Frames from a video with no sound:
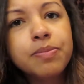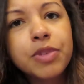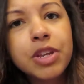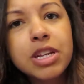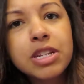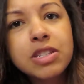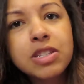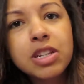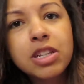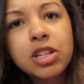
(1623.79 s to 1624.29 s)

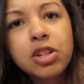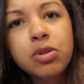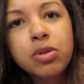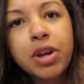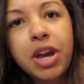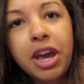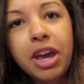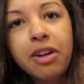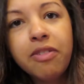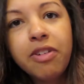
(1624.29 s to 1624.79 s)
it's a little
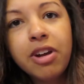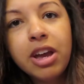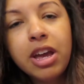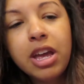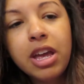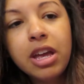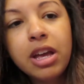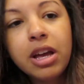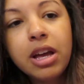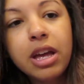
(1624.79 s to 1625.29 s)
key
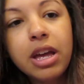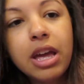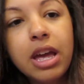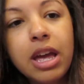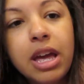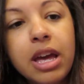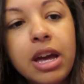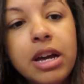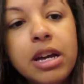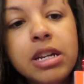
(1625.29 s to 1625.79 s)
ring,
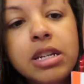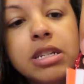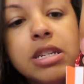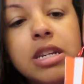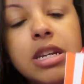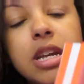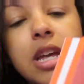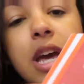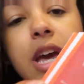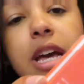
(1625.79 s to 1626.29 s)
and
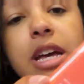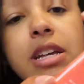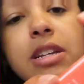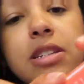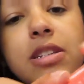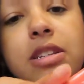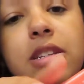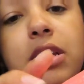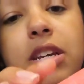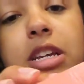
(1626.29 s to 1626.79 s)
it
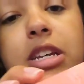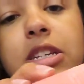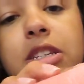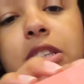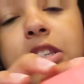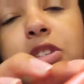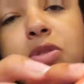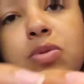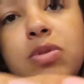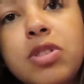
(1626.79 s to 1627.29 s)
has
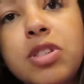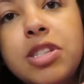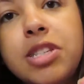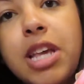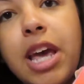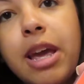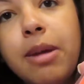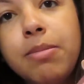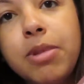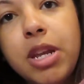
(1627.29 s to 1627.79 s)
this one's
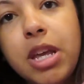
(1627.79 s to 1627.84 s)
taped